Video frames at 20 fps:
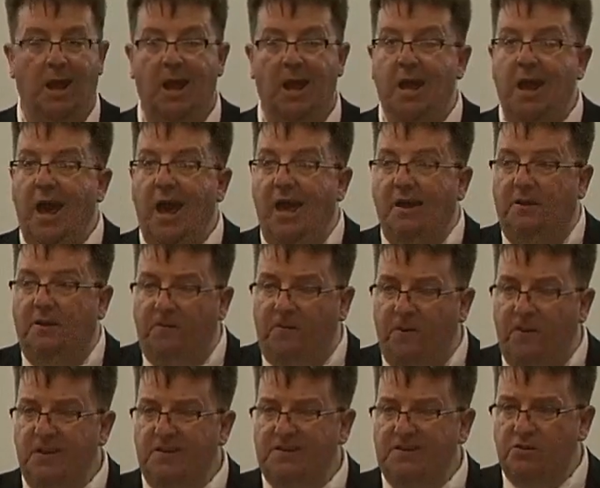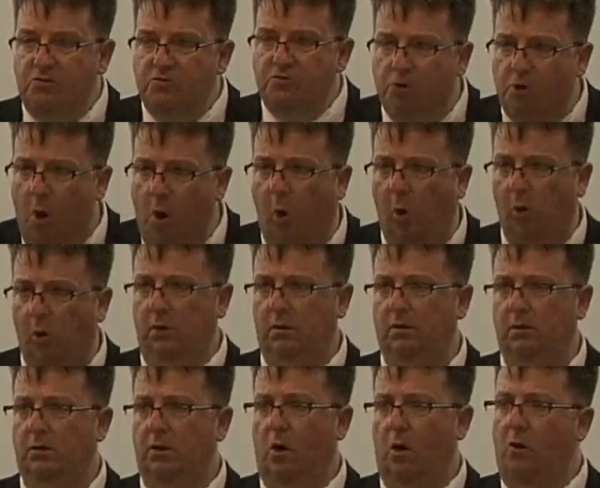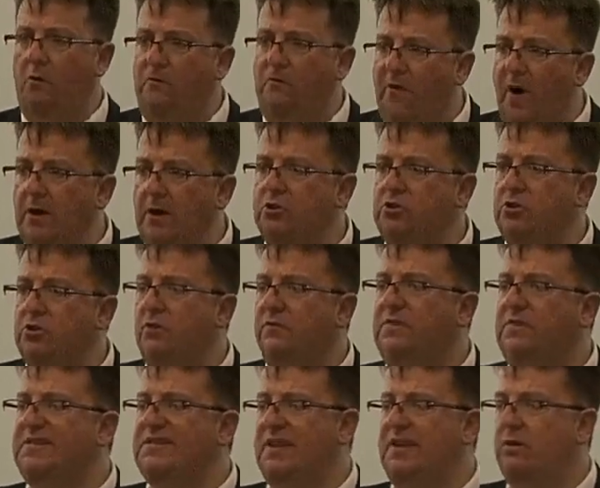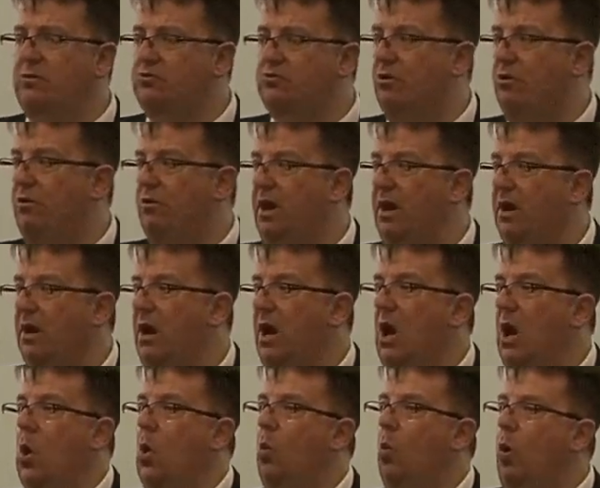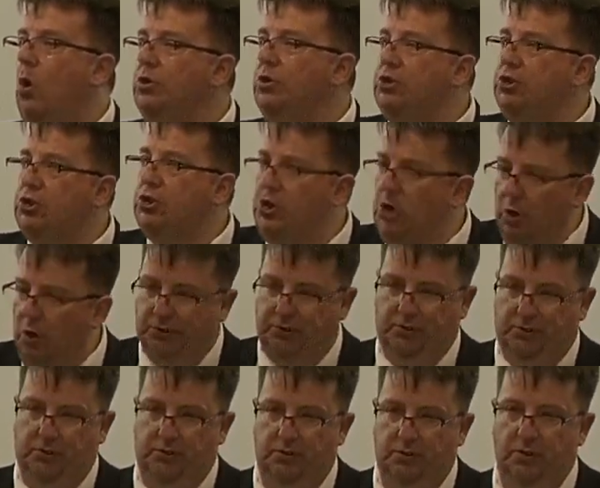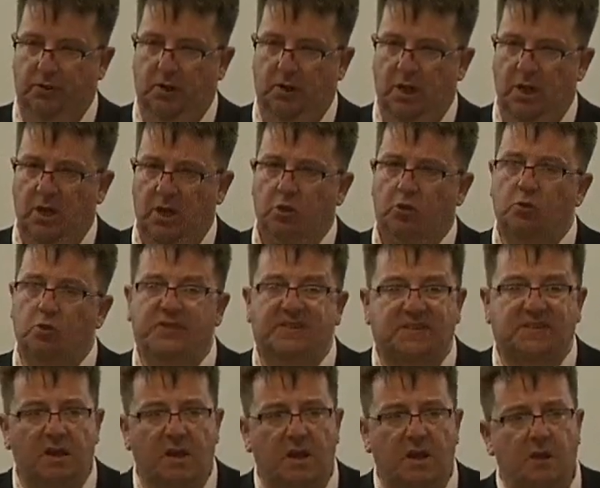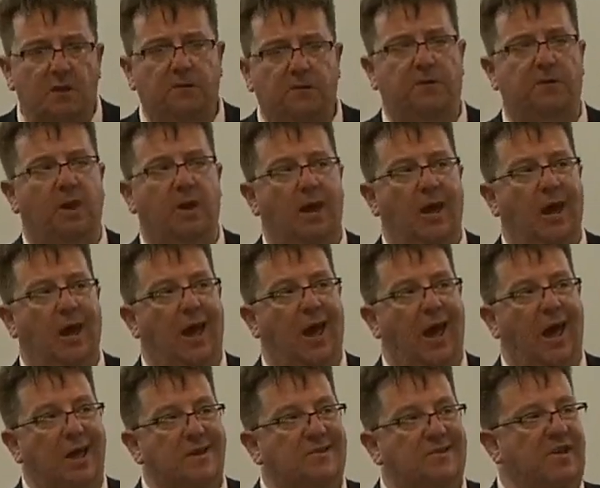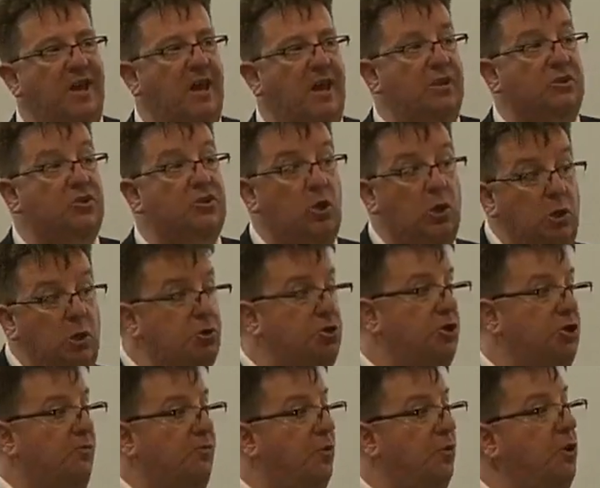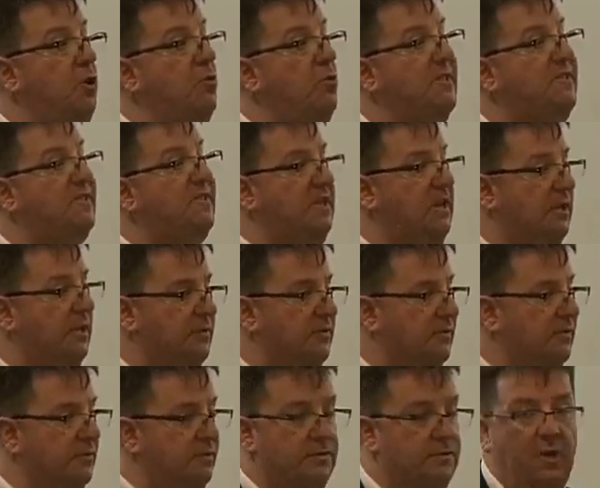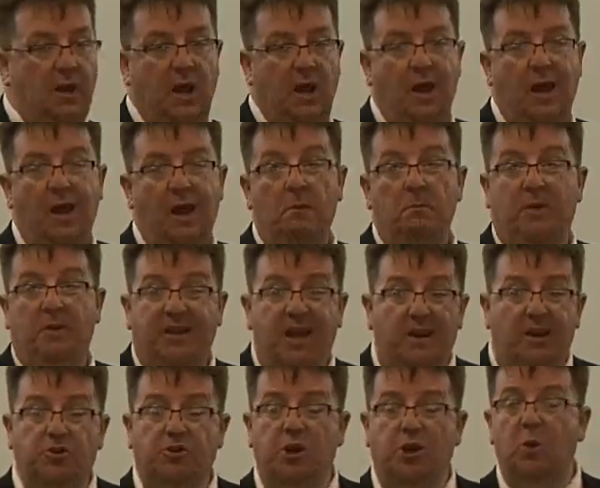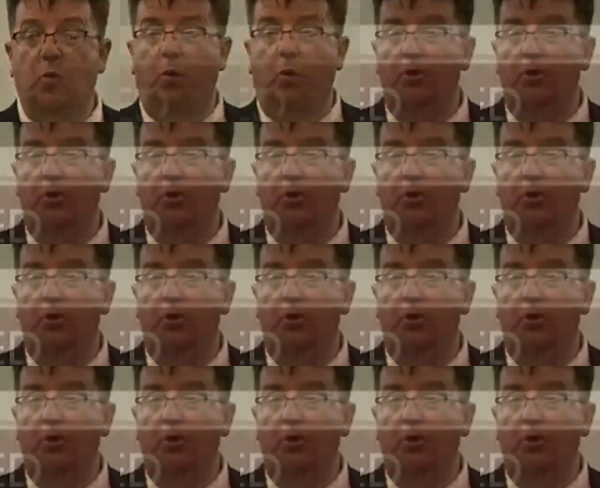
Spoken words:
And the first role or function of the sanctuary was not to serve as a solution for human sins, but actually was